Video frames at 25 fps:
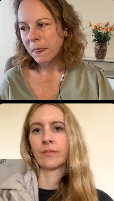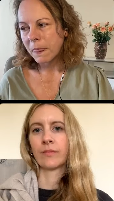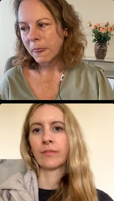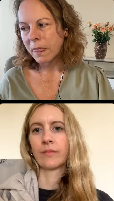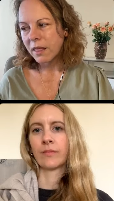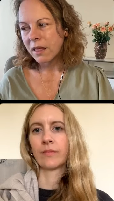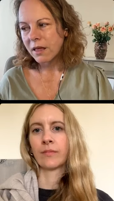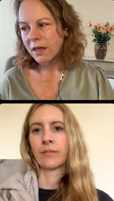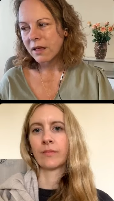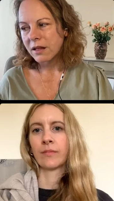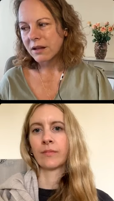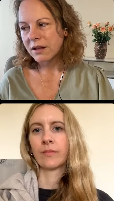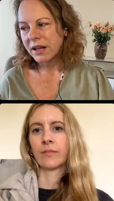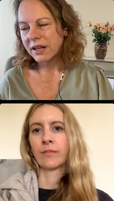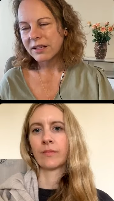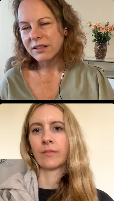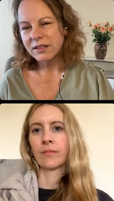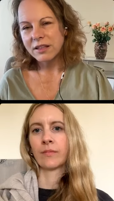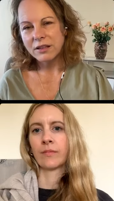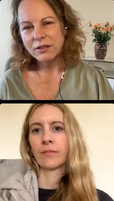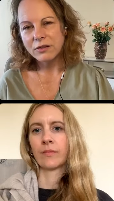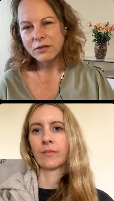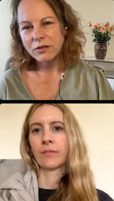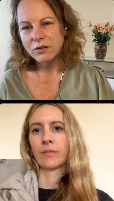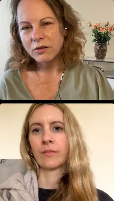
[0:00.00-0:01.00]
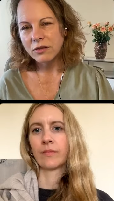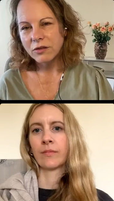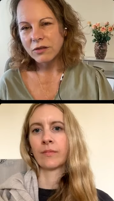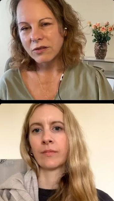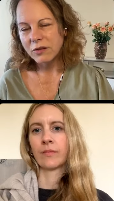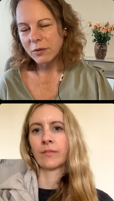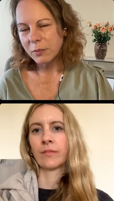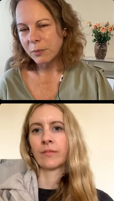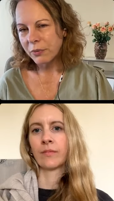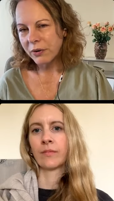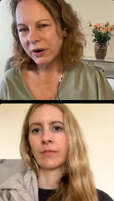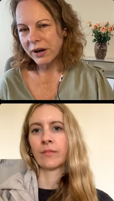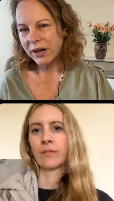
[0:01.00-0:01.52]
Speaker 1: like that
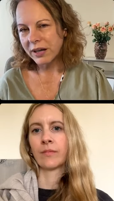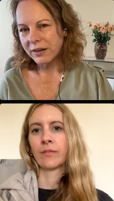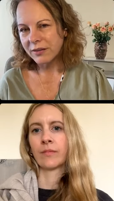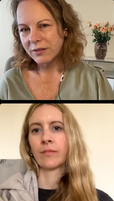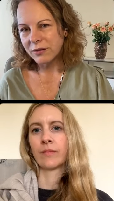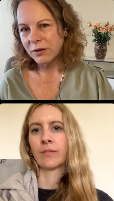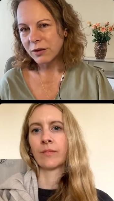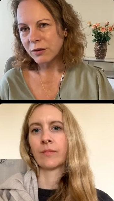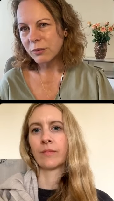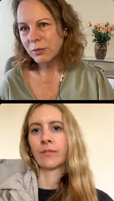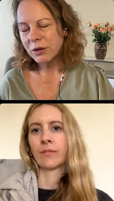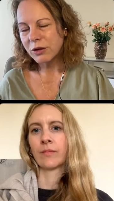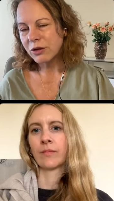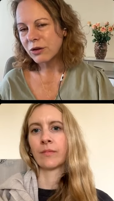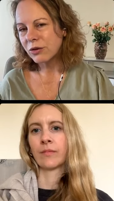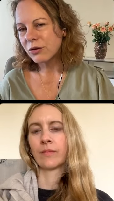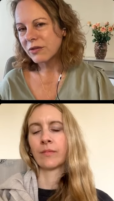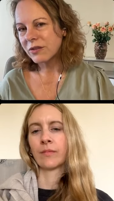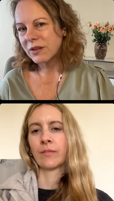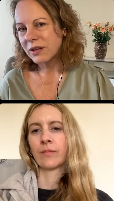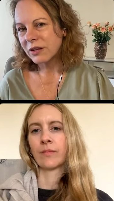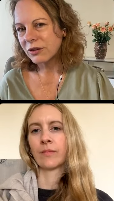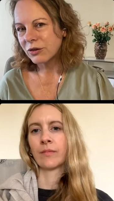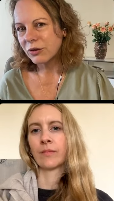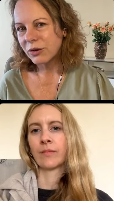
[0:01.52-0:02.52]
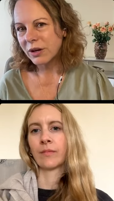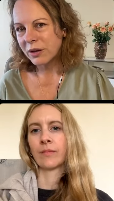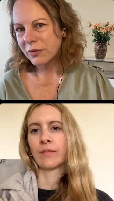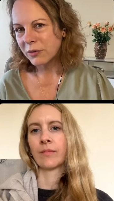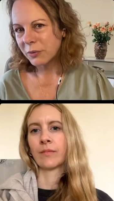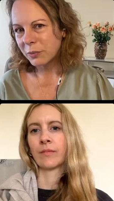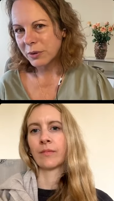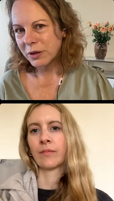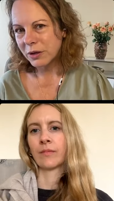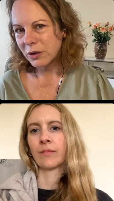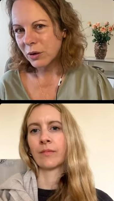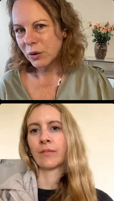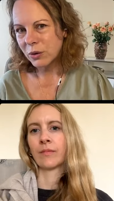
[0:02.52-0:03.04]
surprised you? Even you said you have been
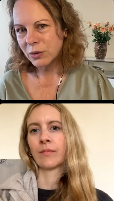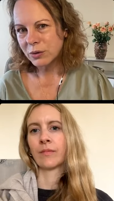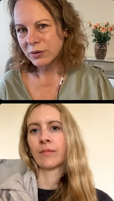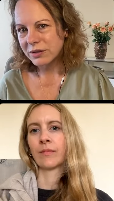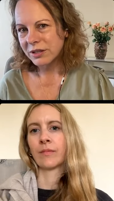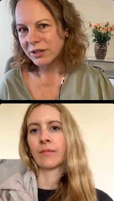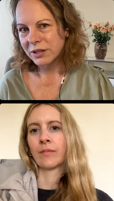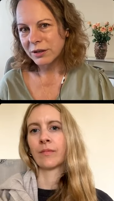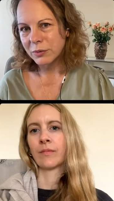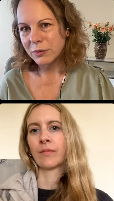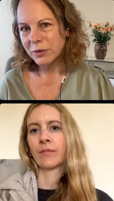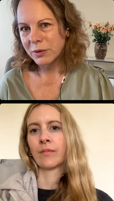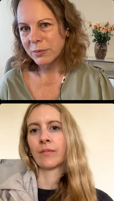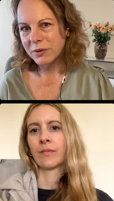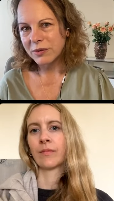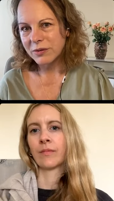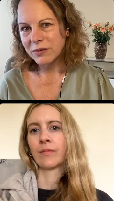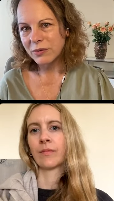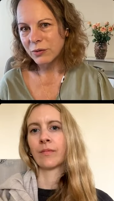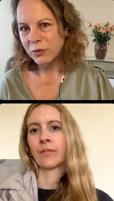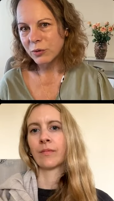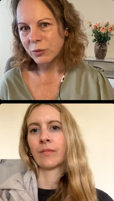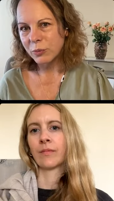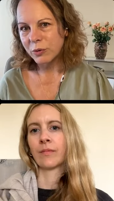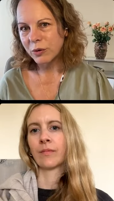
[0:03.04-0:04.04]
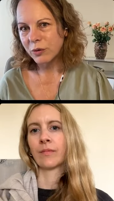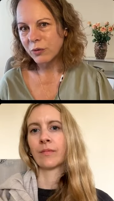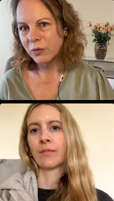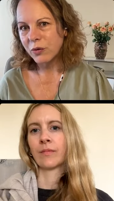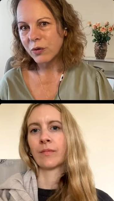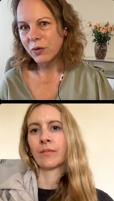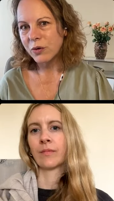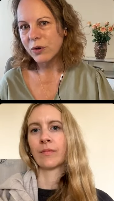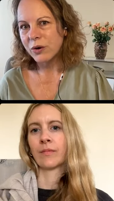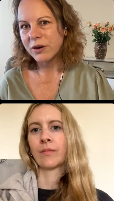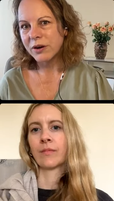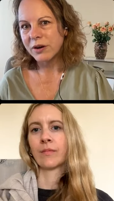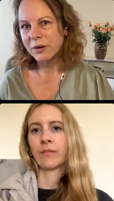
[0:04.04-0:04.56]
holding women's group before,
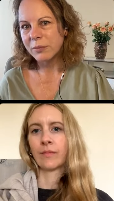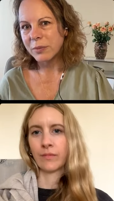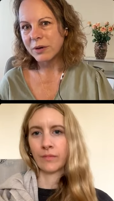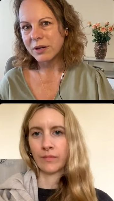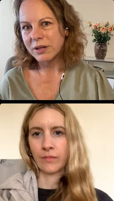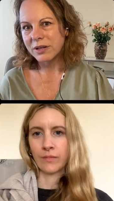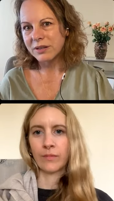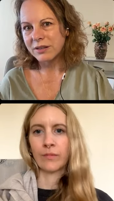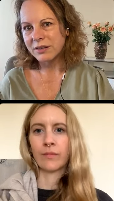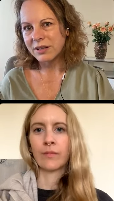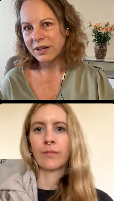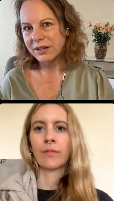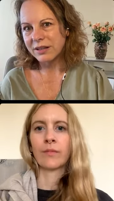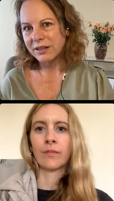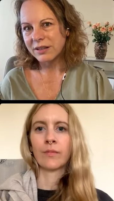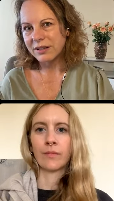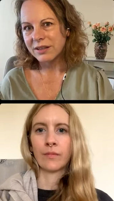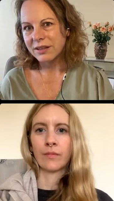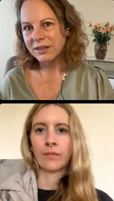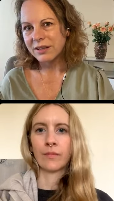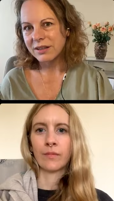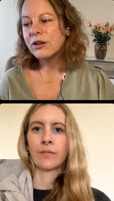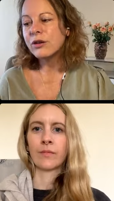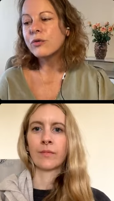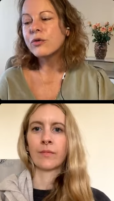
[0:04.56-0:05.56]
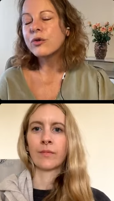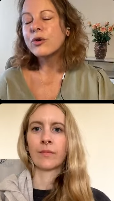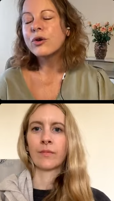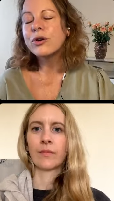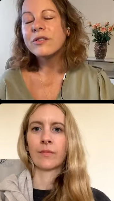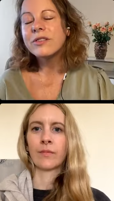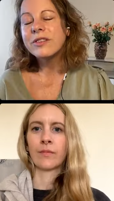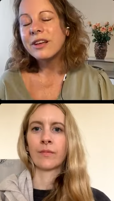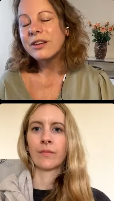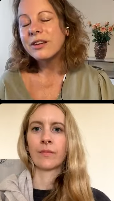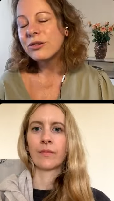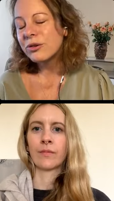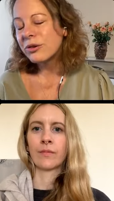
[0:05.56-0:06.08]
but of course then you
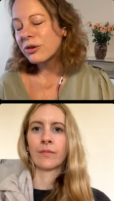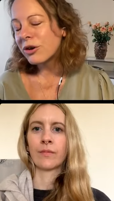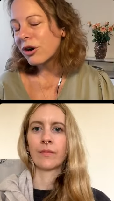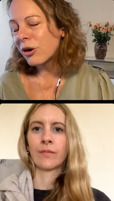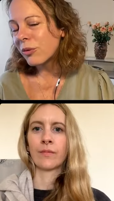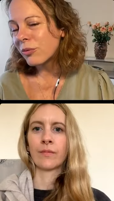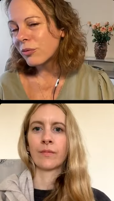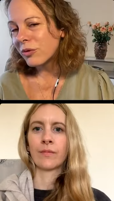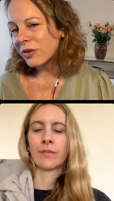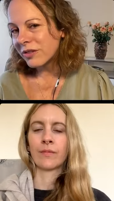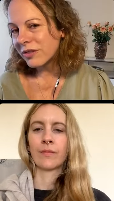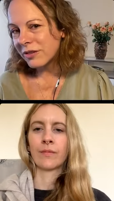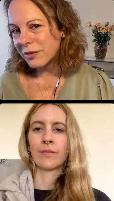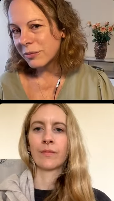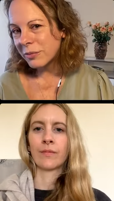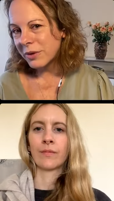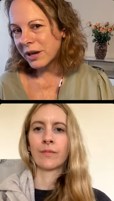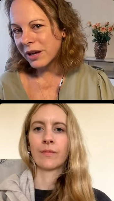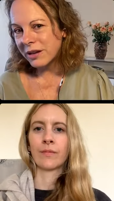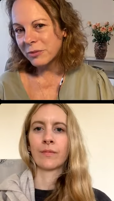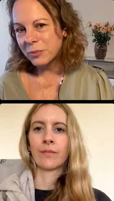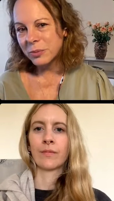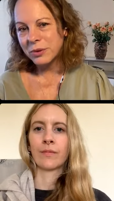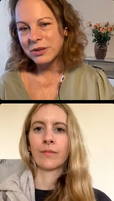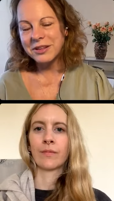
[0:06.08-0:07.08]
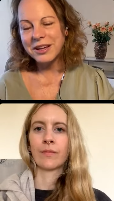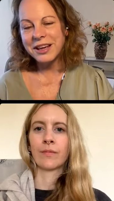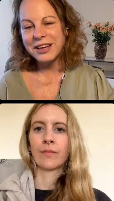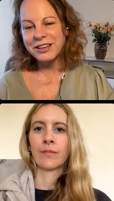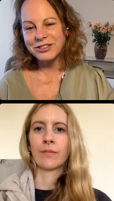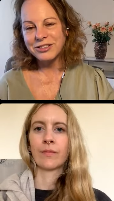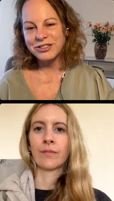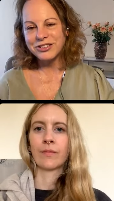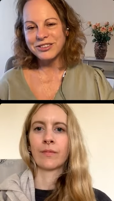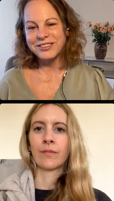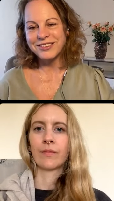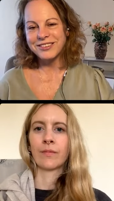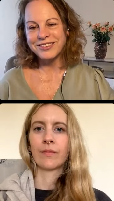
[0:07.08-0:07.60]
come with some expectations, you
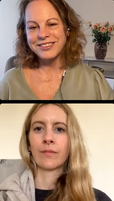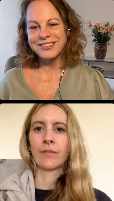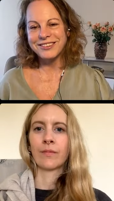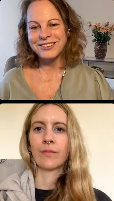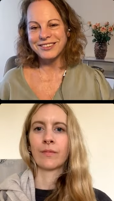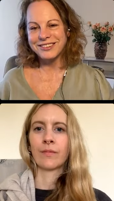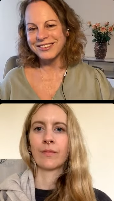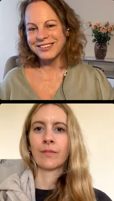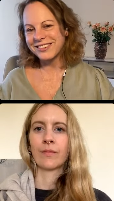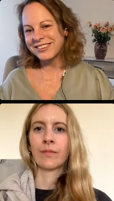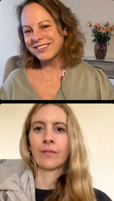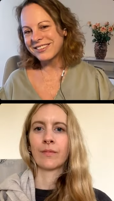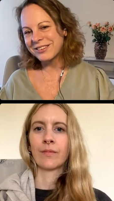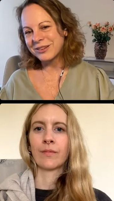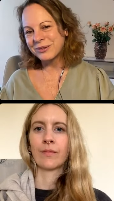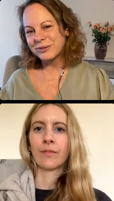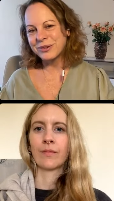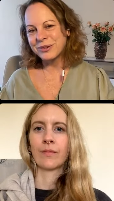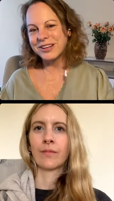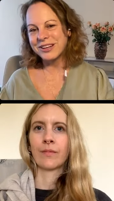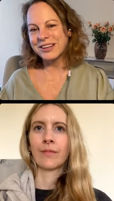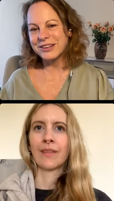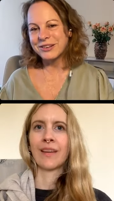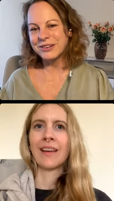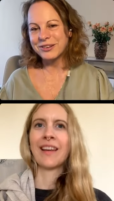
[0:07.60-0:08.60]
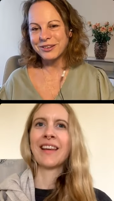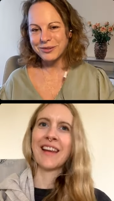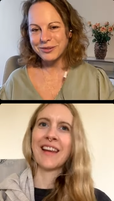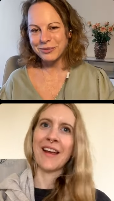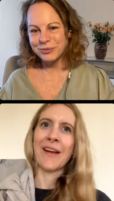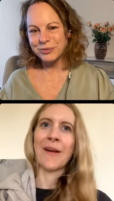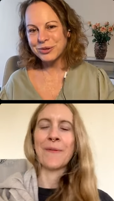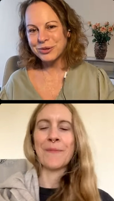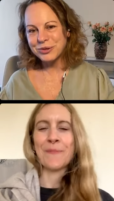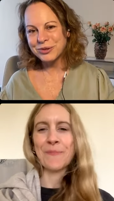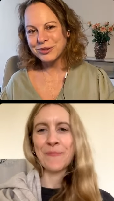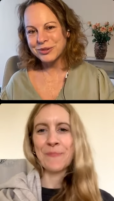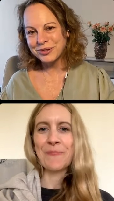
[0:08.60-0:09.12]
know, you want to learn some tools
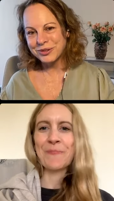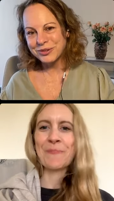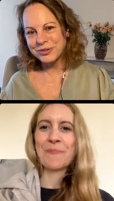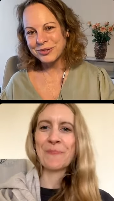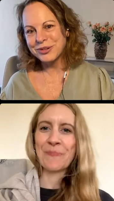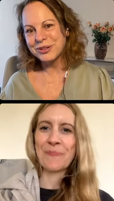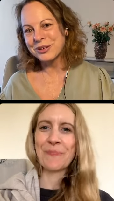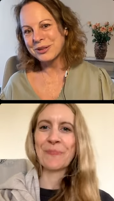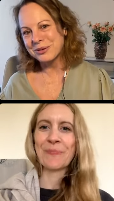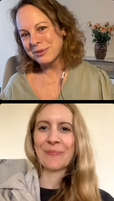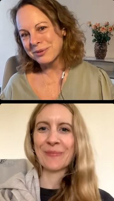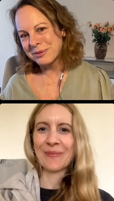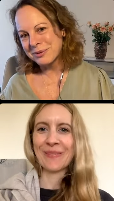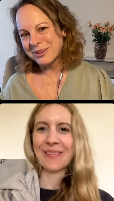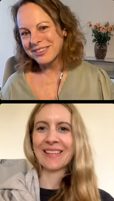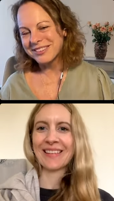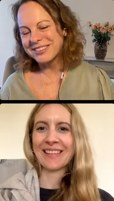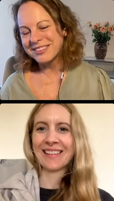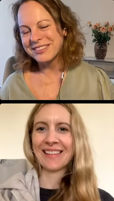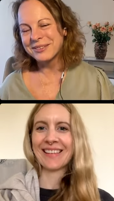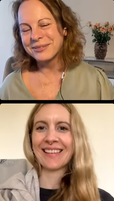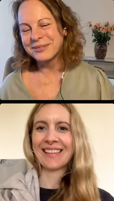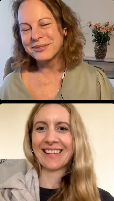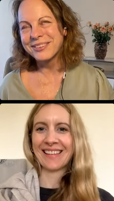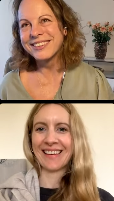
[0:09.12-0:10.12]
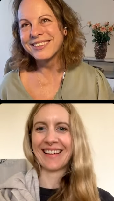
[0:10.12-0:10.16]
for your women's group. Yeah.